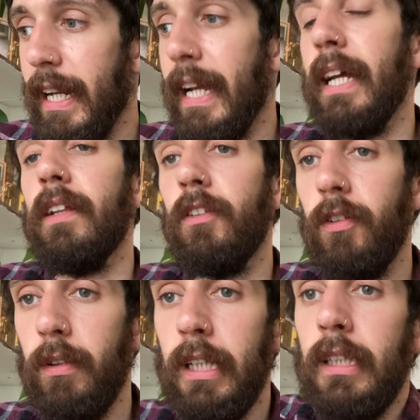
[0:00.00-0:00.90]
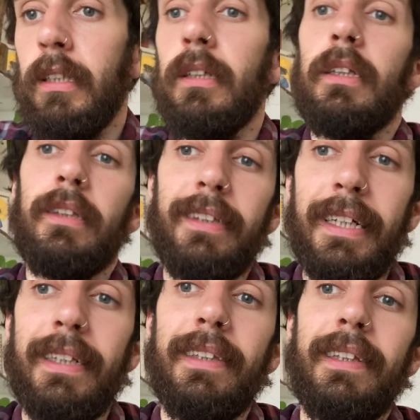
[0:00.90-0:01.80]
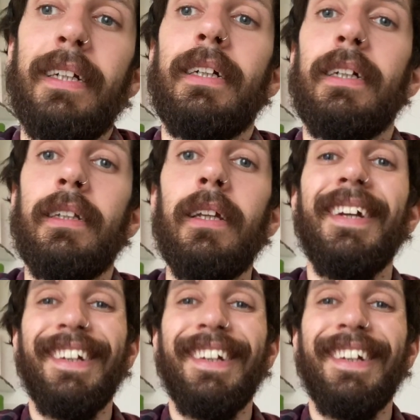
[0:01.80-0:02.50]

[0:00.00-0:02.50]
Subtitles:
and 2, in, dan, dan.